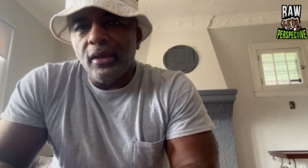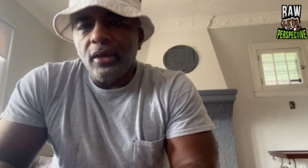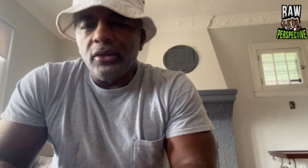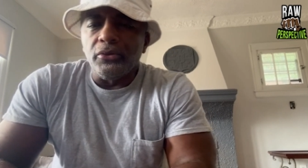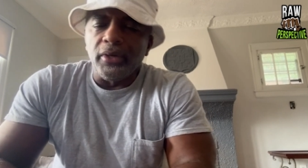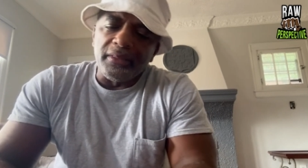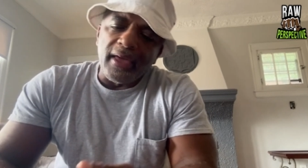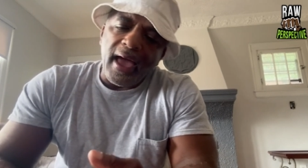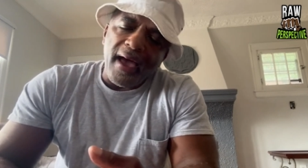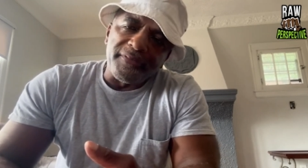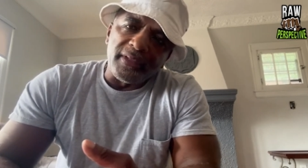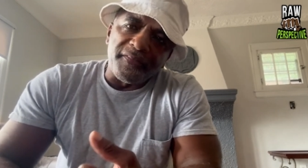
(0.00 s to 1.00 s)
You either
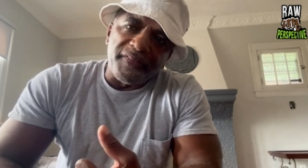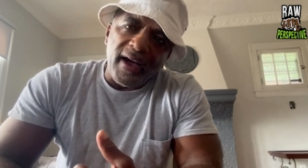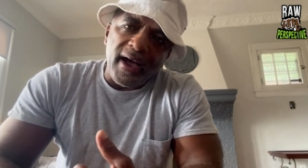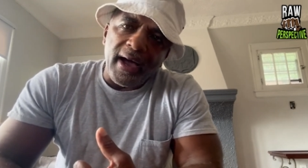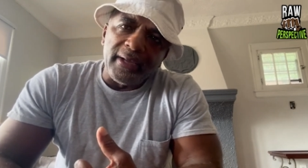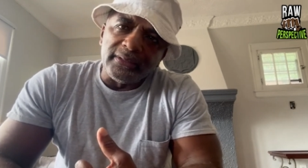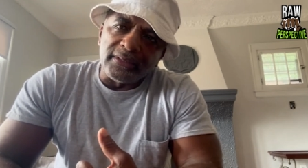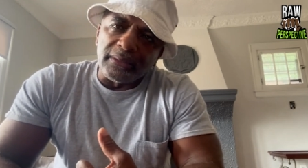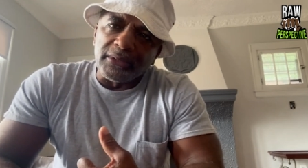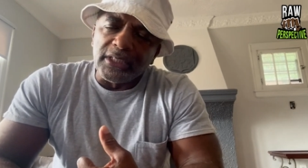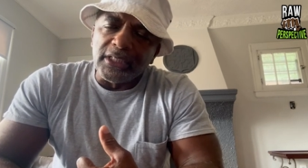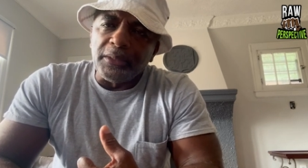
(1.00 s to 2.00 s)
have to find
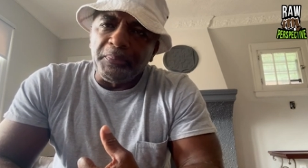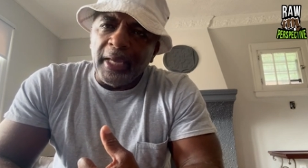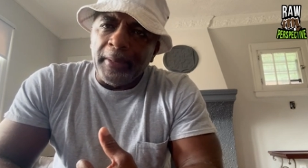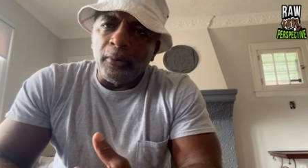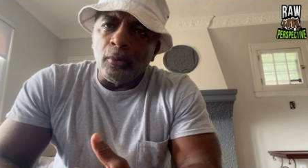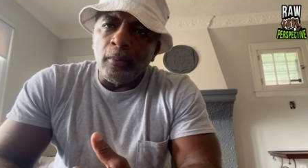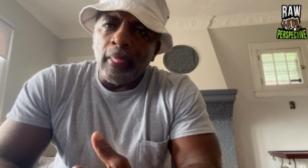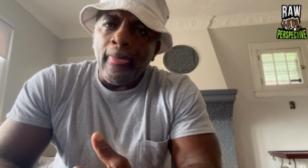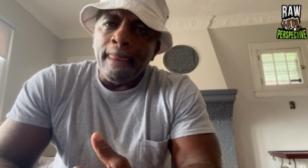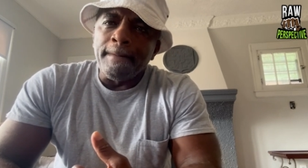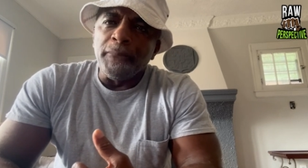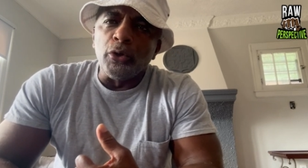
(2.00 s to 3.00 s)
some good people
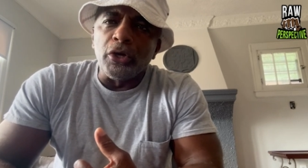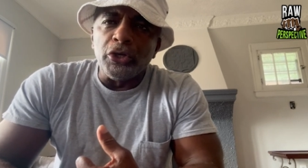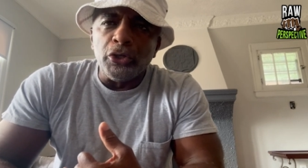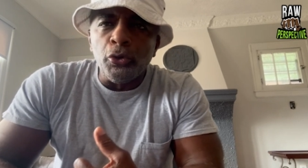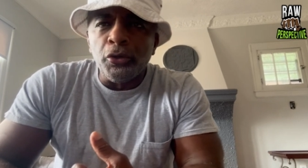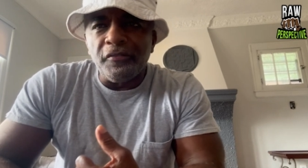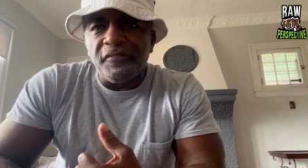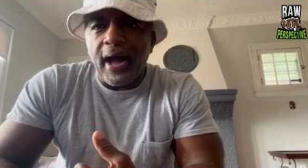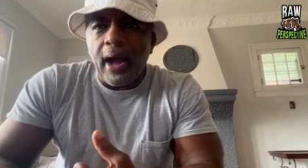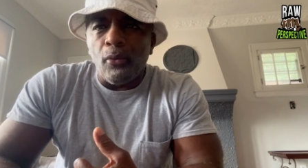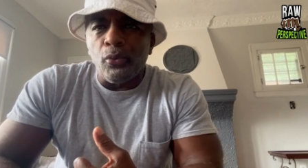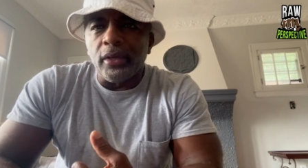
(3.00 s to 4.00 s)
you could
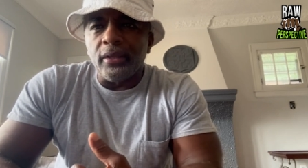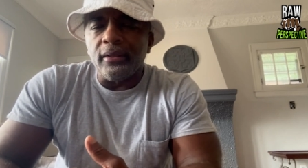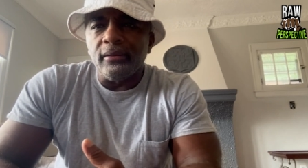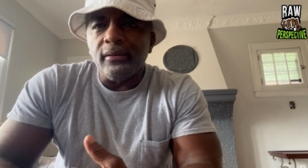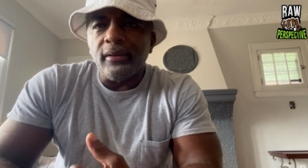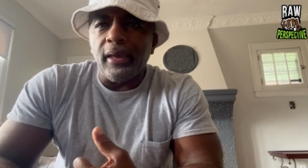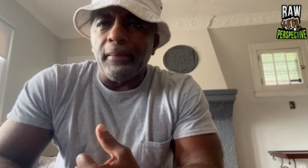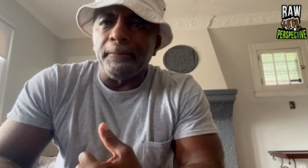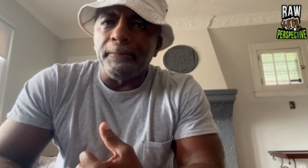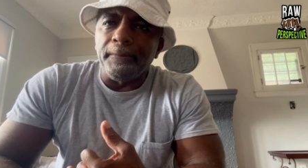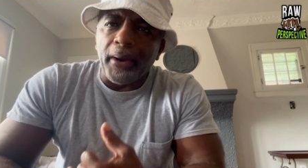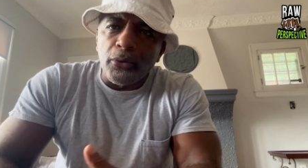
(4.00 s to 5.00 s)
unify with and
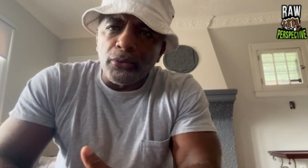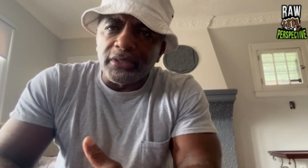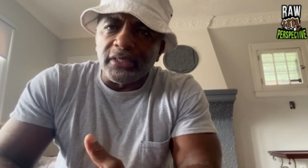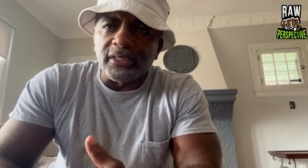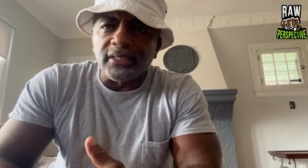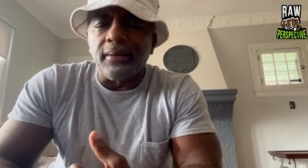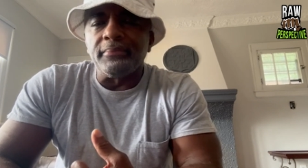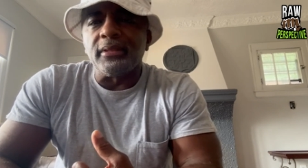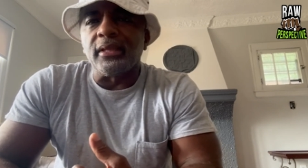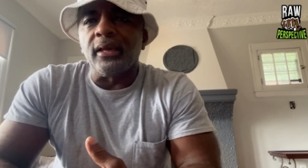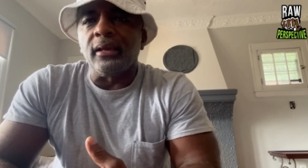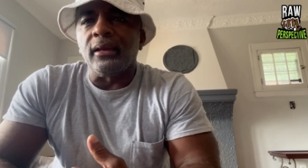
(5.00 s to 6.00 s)
purchase
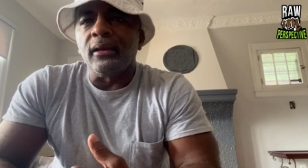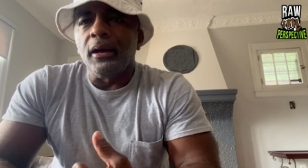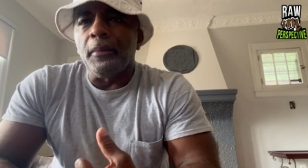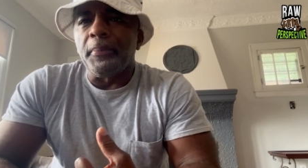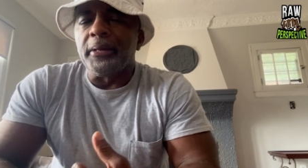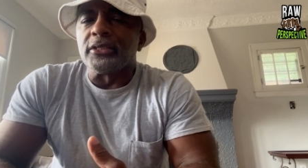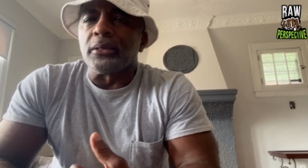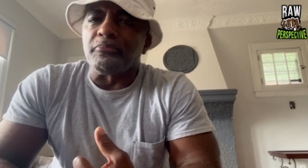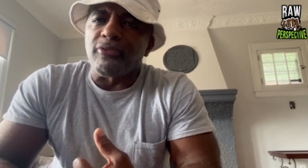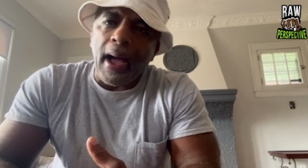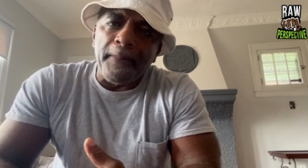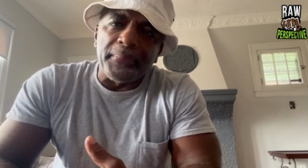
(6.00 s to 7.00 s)
something, a piece of
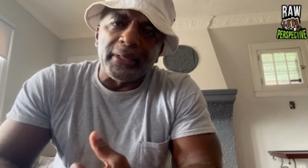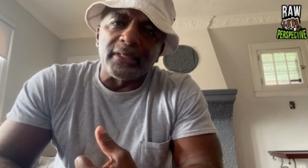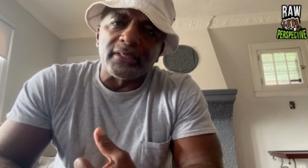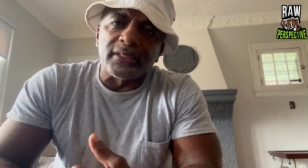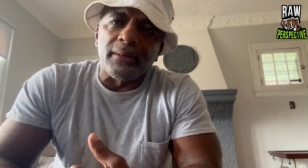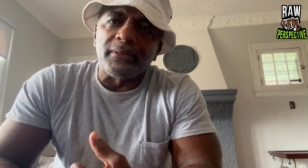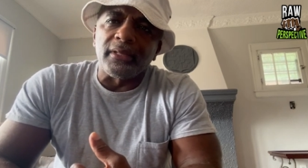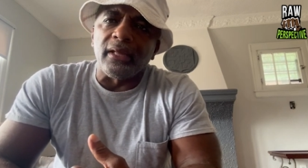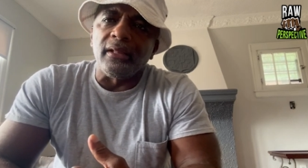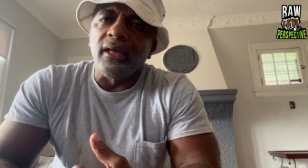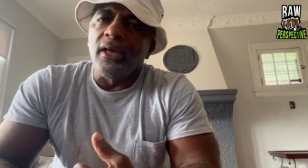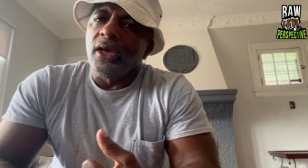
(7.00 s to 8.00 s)
property or
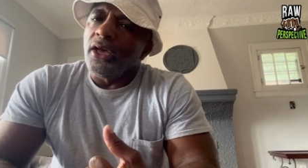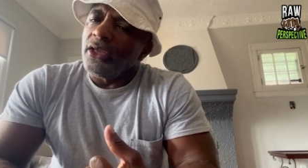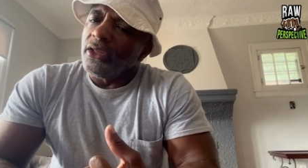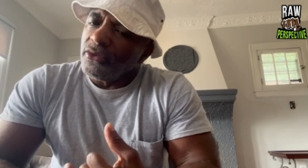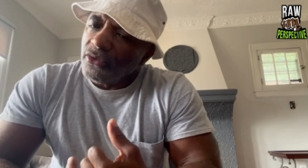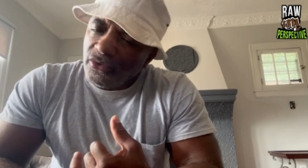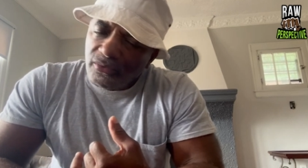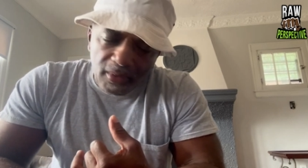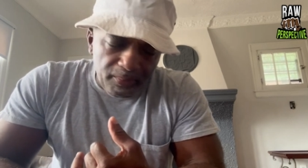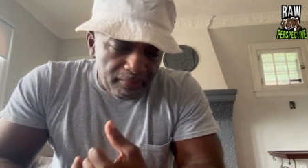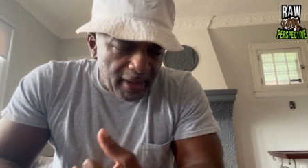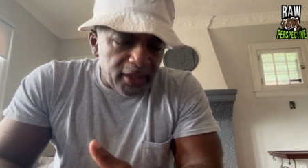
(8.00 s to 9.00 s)
something.
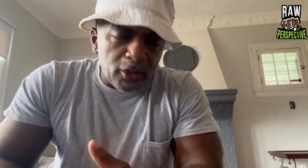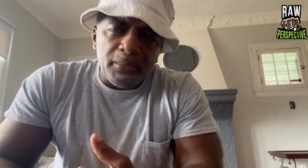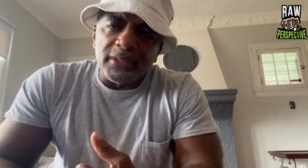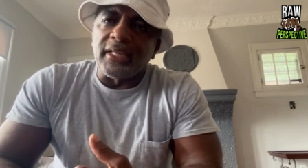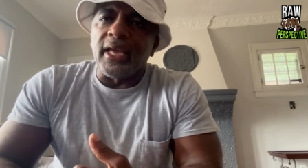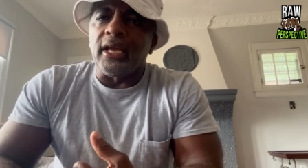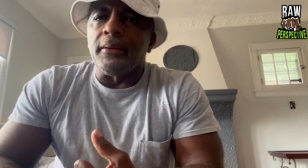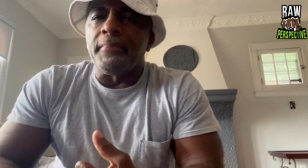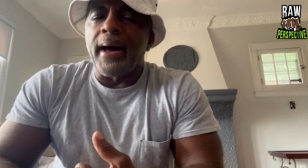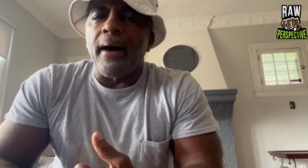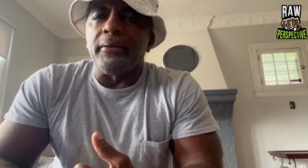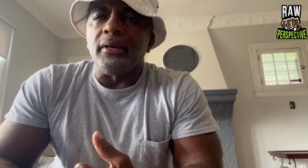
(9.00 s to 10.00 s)
Make no mistake
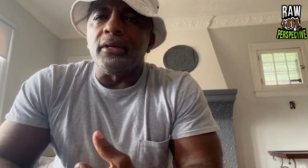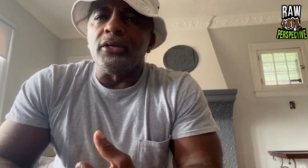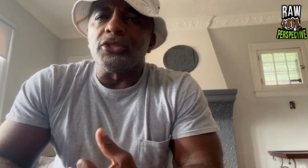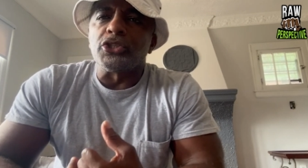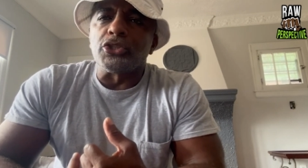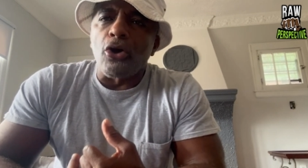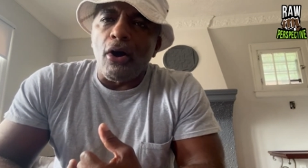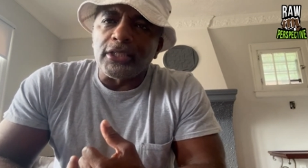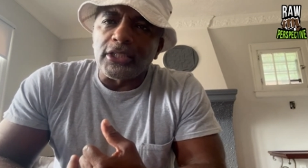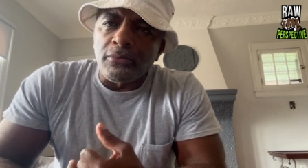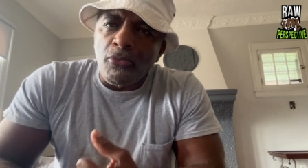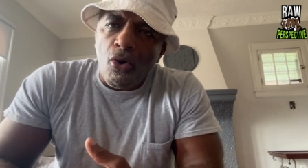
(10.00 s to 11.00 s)
about it. Start
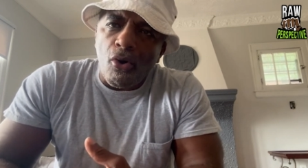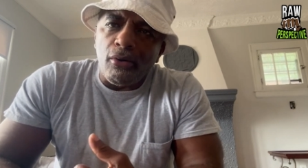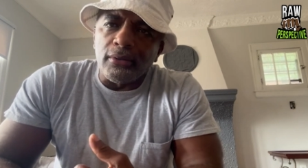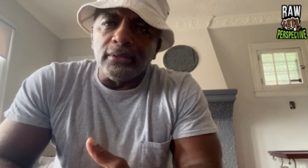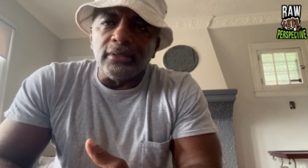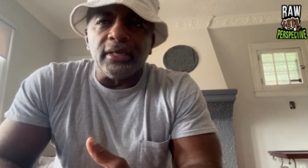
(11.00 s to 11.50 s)
small.